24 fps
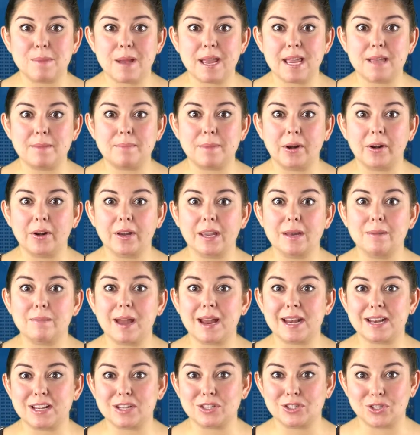by American
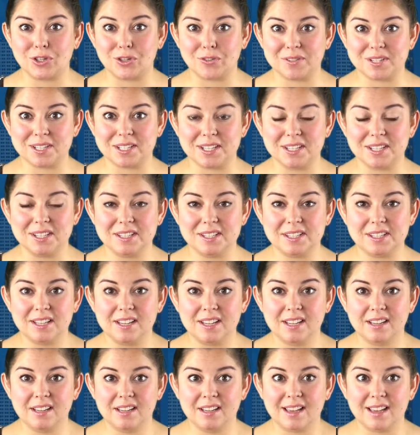Mining Services.